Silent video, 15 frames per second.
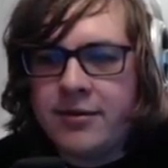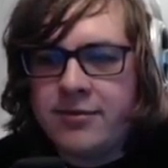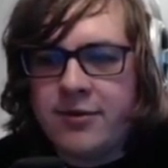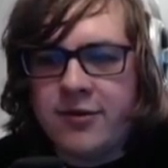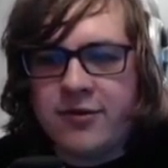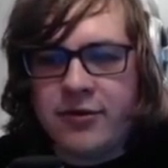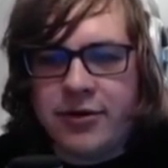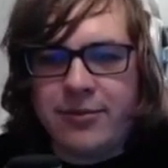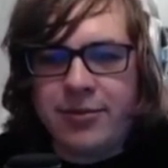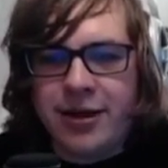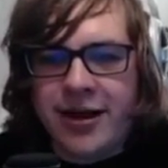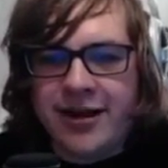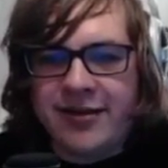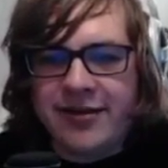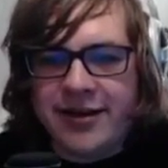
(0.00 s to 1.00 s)
destroy
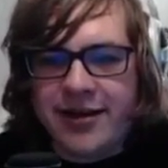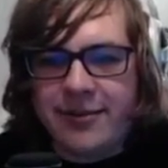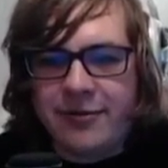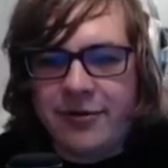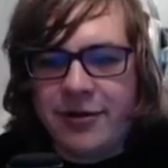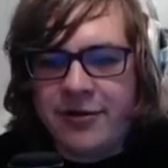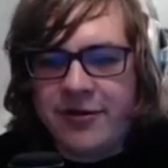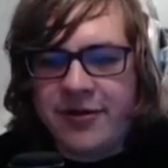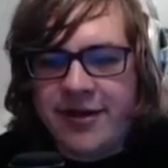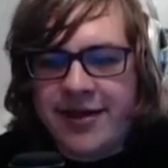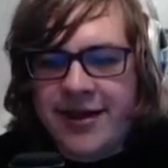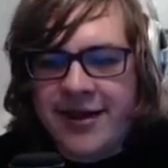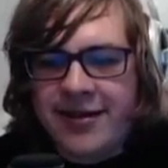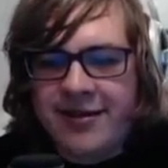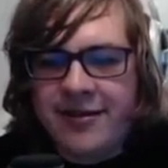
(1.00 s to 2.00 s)
blocks like up close like
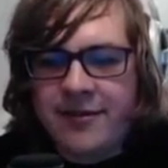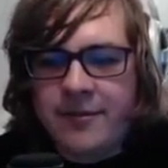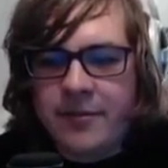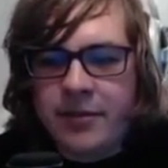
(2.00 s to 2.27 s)
that.